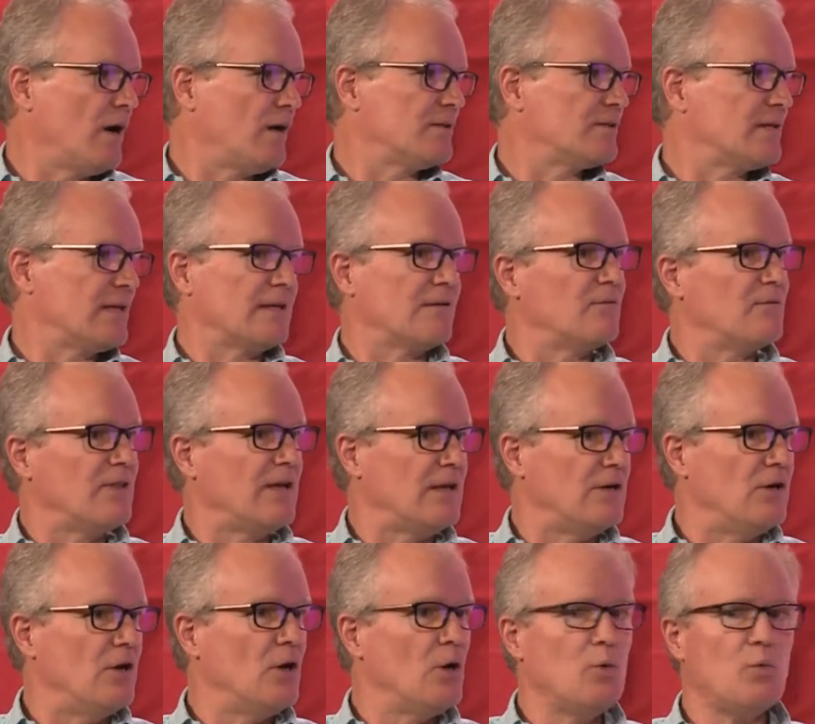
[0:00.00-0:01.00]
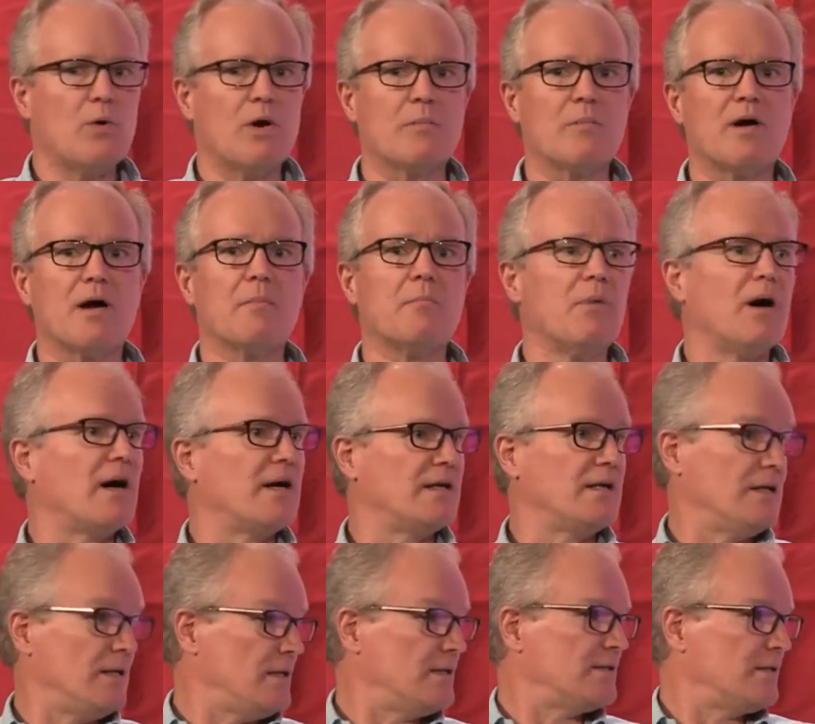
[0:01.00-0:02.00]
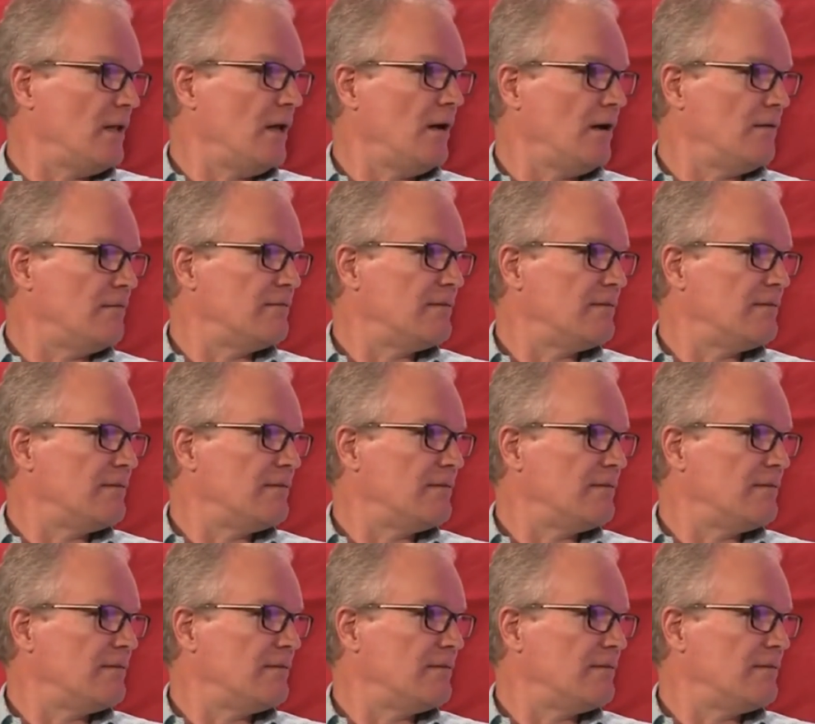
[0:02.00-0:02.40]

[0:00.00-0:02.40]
It's like they know where my body needs love,